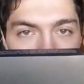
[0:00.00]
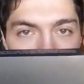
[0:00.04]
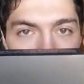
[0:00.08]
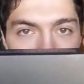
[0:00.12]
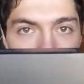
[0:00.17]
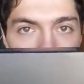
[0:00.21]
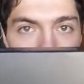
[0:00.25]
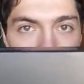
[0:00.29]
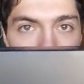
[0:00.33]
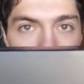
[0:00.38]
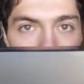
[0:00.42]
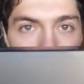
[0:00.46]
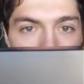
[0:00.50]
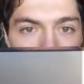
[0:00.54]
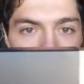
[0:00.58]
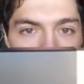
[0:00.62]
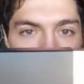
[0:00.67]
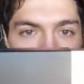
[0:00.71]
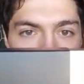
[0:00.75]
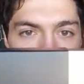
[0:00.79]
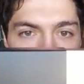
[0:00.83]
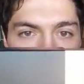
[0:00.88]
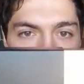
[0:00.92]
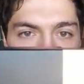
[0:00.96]
That nice
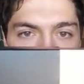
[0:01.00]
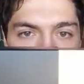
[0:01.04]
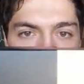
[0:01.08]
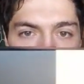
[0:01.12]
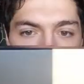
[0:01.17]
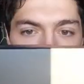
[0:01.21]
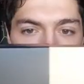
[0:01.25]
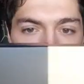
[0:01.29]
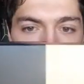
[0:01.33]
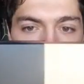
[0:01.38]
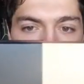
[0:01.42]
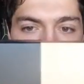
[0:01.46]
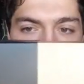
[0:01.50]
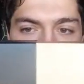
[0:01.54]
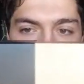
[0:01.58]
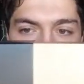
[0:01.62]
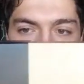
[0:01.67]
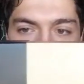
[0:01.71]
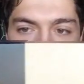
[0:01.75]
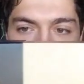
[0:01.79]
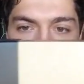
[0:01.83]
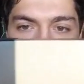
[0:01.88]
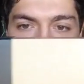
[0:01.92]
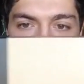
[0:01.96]
slide
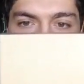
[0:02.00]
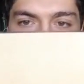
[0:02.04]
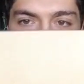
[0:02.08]
action.